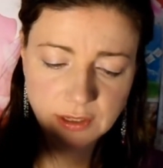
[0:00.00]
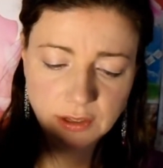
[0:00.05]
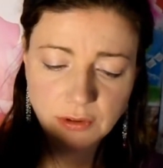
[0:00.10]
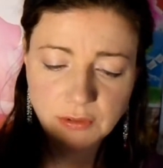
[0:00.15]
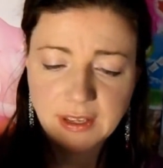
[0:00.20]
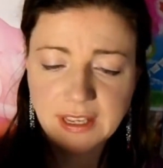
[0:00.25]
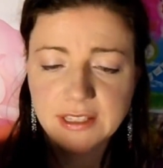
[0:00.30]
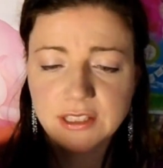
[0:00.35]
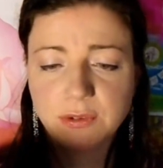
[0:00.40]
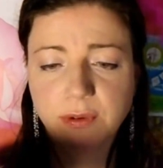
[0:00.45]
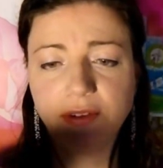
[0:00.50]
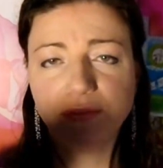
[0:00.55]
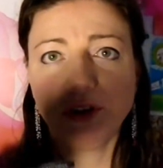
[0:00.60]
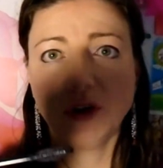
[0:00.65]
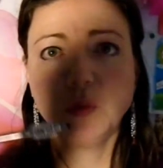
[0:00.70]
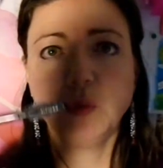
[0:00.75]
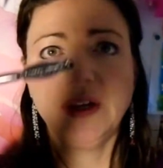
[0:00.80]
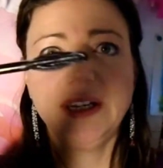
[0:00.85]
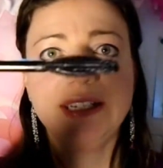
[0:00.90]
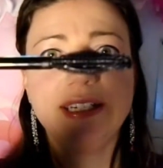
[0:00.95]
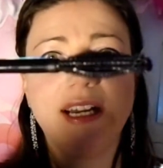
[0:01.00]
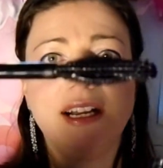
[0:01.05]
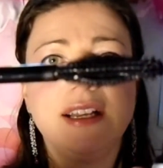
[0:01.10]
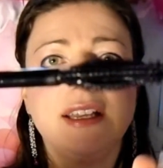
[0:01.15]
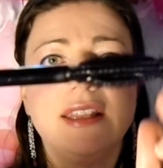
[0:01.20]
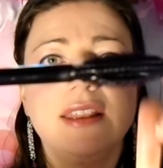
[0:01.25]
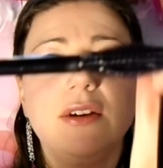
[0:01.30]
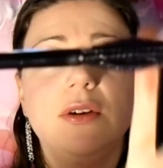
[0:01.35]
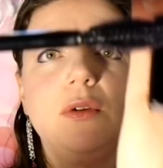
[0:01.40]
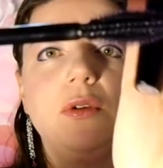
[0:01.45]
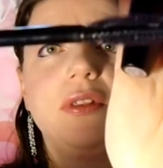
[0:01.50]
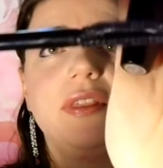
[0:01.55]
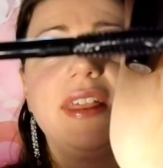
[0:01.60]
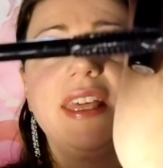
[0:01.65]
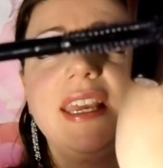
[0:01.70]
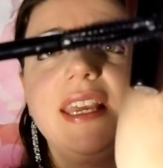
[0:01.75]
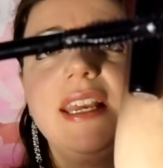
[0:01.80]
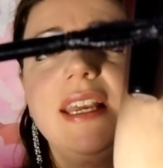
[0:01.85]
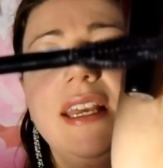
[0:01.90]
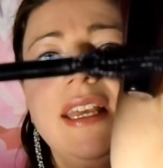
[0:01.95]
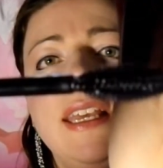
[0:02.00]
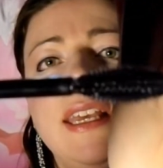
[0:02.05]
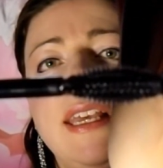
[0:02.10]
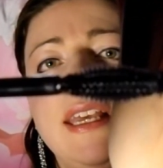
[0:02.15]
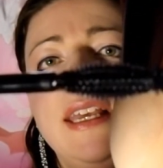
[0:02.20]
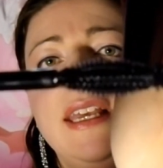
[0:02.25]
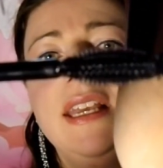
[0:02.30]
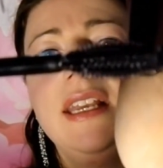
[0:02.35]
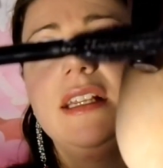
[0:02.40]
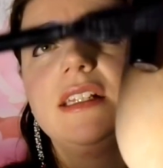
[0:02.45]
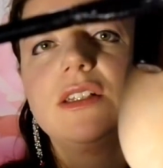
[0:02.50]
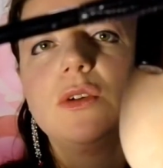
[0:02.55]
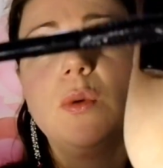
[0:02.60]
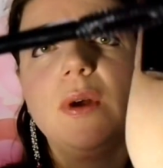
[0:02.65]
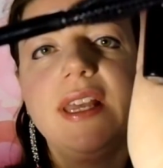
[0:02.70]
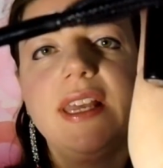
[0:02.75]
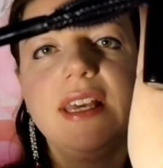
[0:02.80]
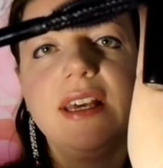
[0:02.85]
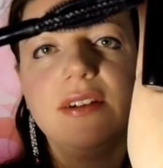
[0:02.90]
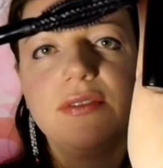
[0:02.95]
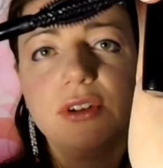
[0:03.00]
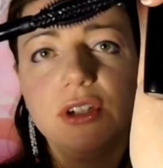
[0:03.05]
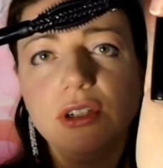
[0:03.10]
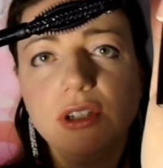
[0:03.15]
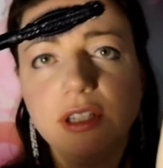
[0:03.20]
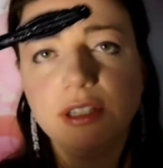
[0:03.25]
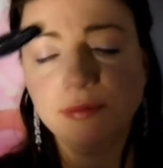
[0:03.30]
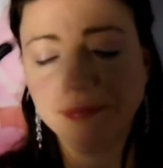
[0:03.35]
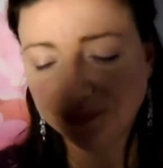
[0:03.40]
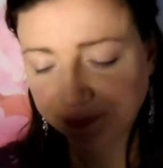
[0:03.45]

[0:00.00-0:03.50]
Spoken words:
Okay, so after one dunk, the whole thing is quite covered.